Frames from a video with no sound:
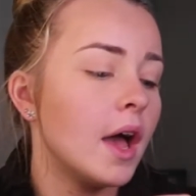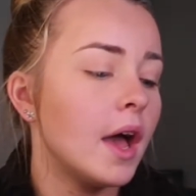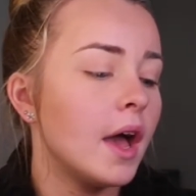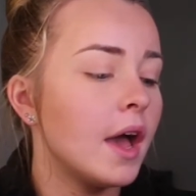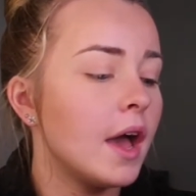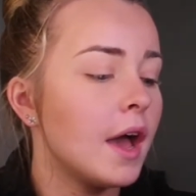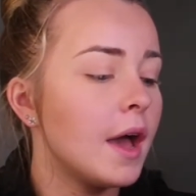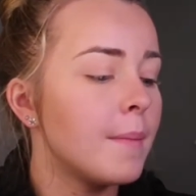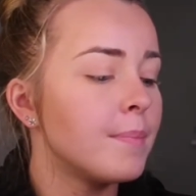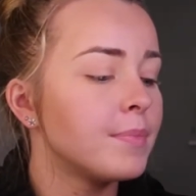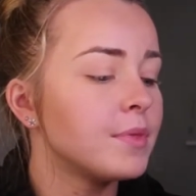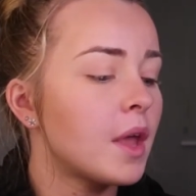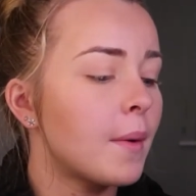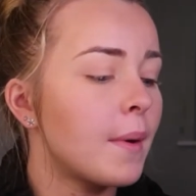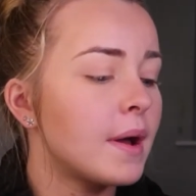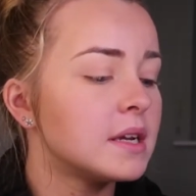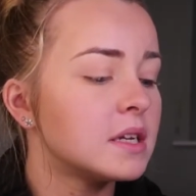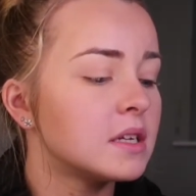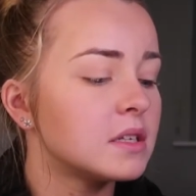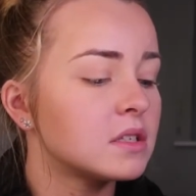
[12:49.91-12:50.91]
No
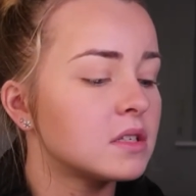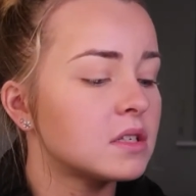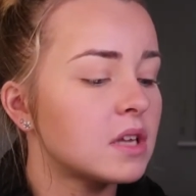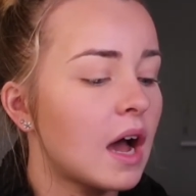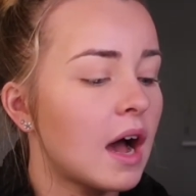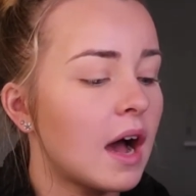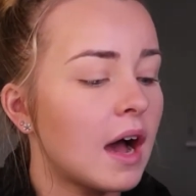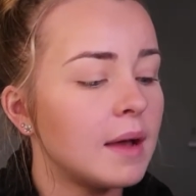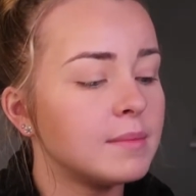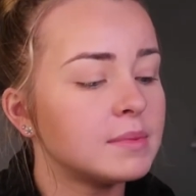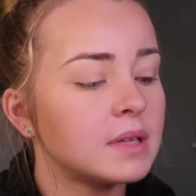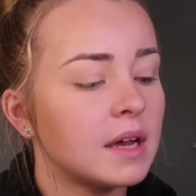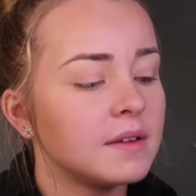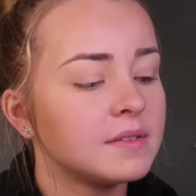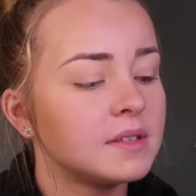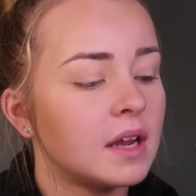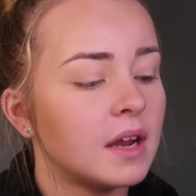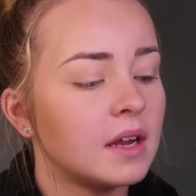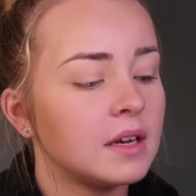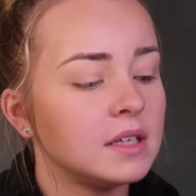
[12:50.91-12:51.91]
end of times
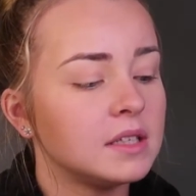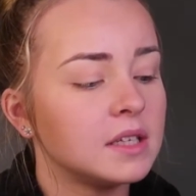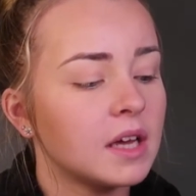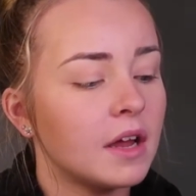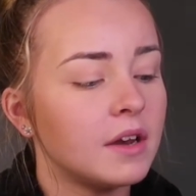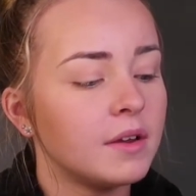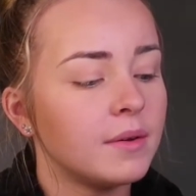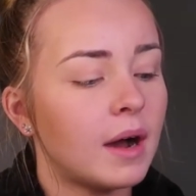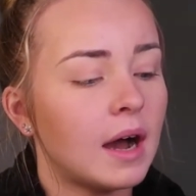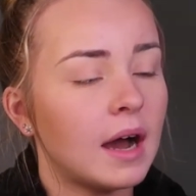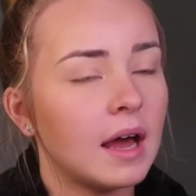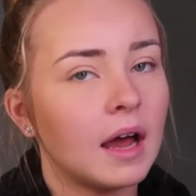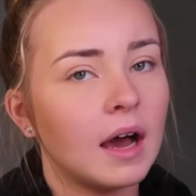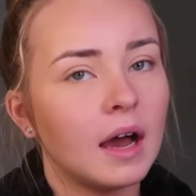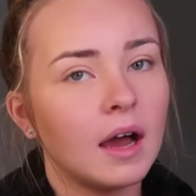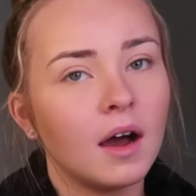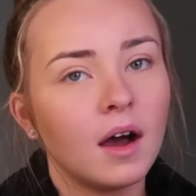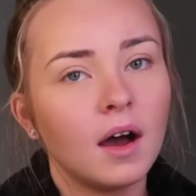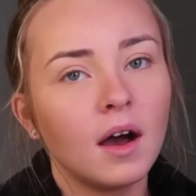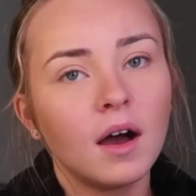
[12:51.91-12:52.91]
I've said I need to get a new
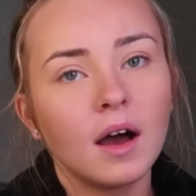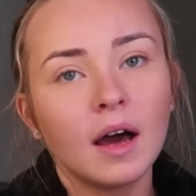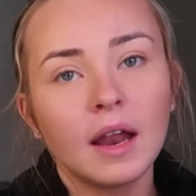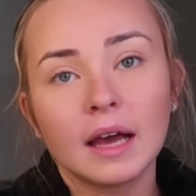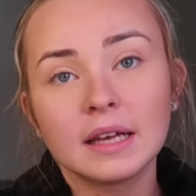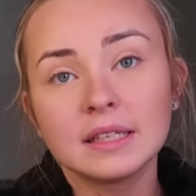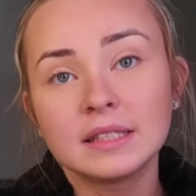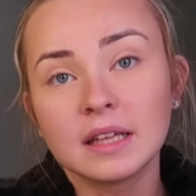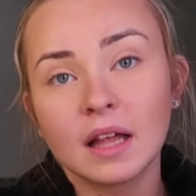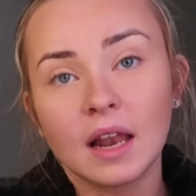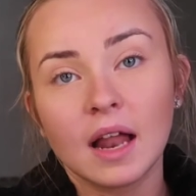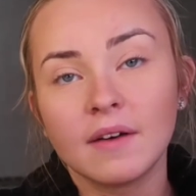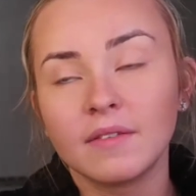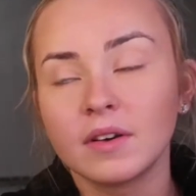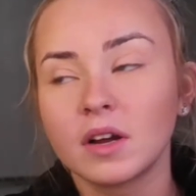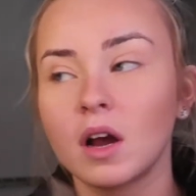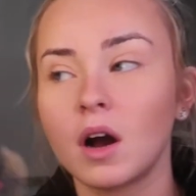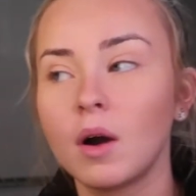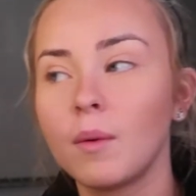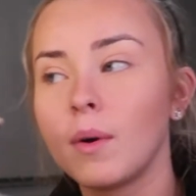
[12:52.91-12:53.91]
highlighter, and I still
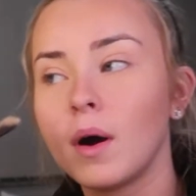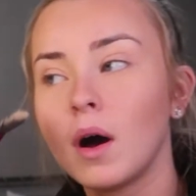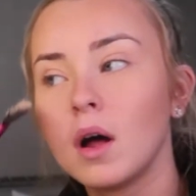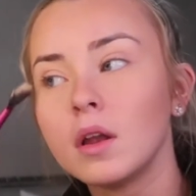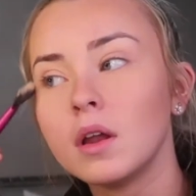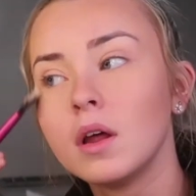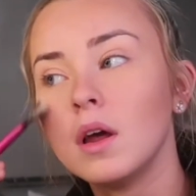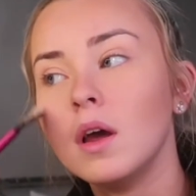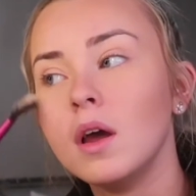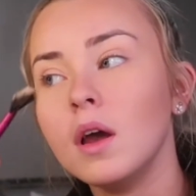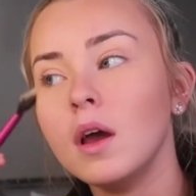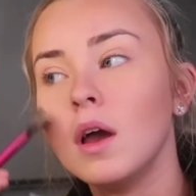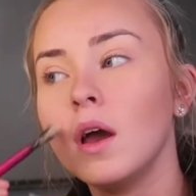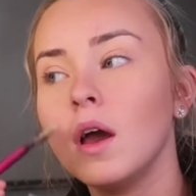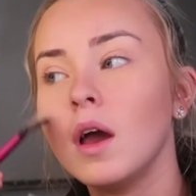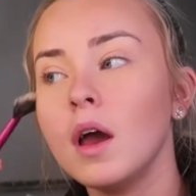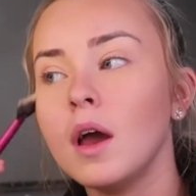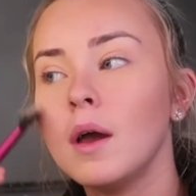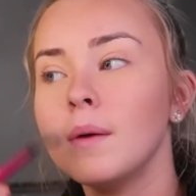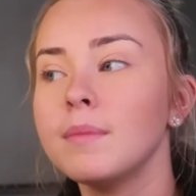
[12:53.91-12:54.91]
haven't got one.
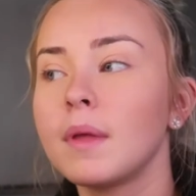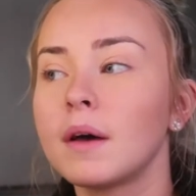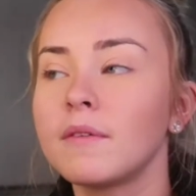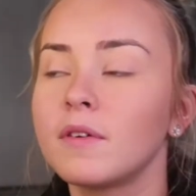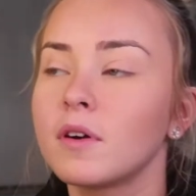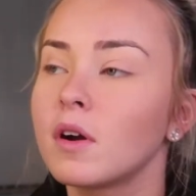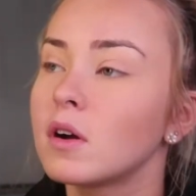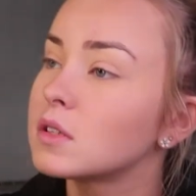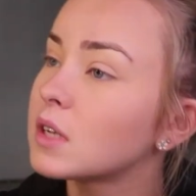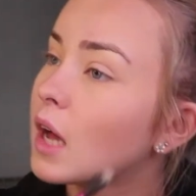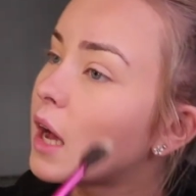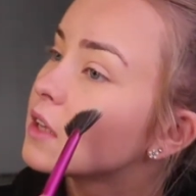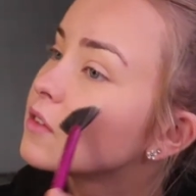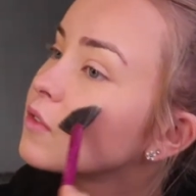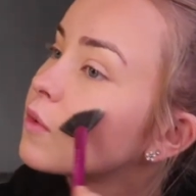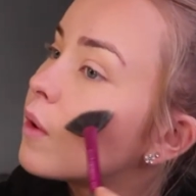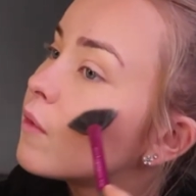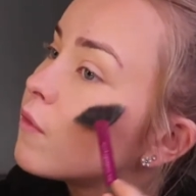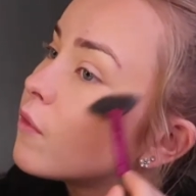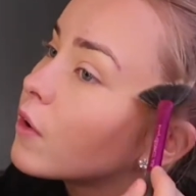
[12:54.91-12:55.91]
I forgot to
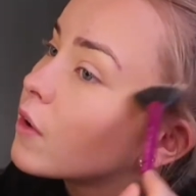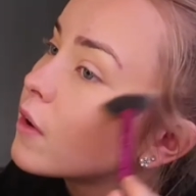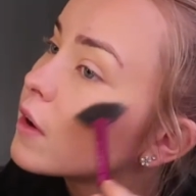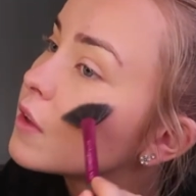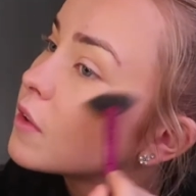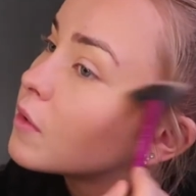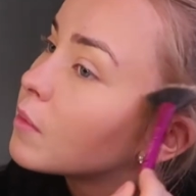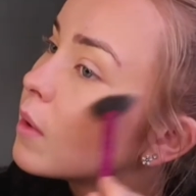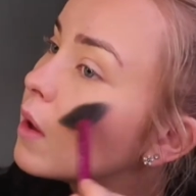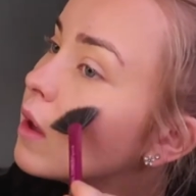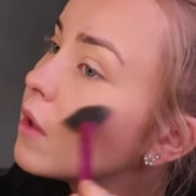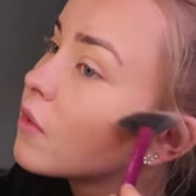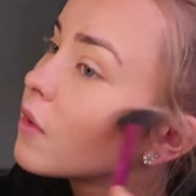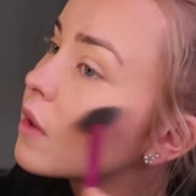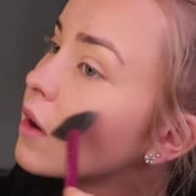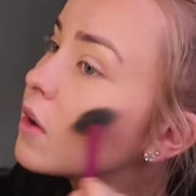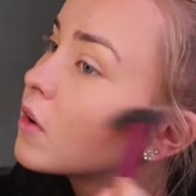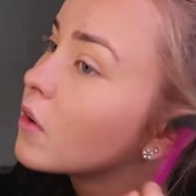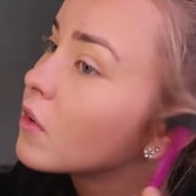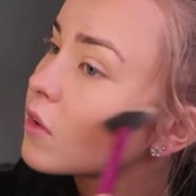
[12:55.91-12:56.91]
ask for one for Christmas,
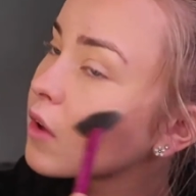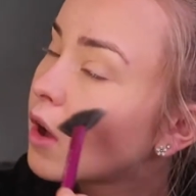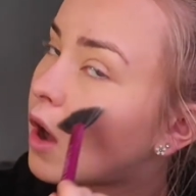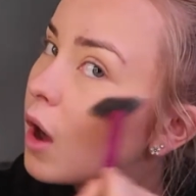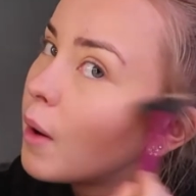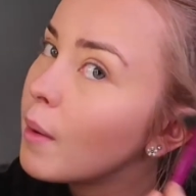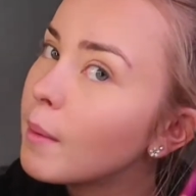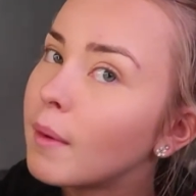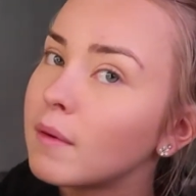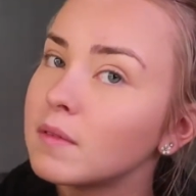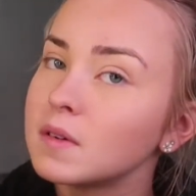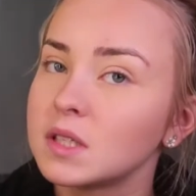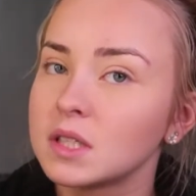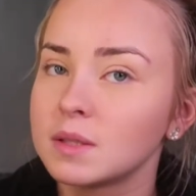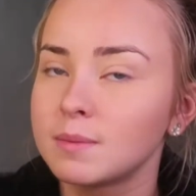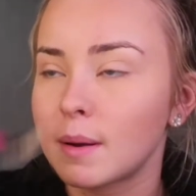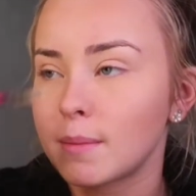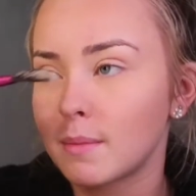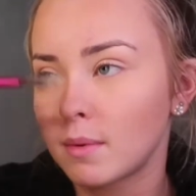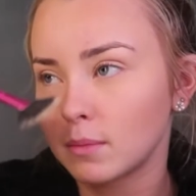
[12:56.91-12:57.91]
and I just can't be bothered to
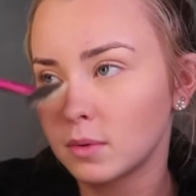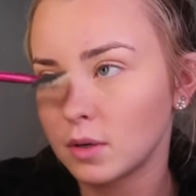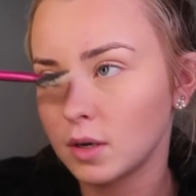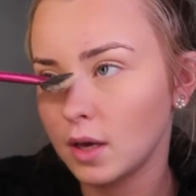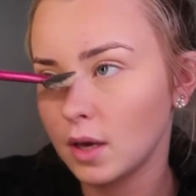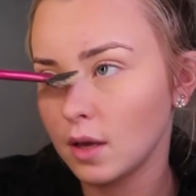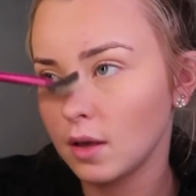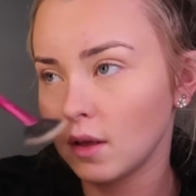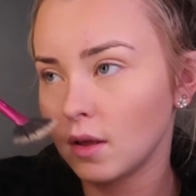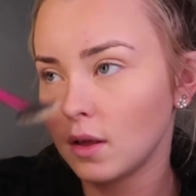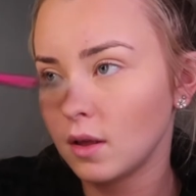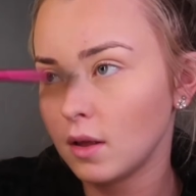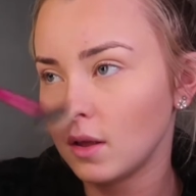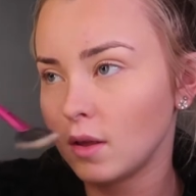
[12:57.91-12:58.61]
spend my money.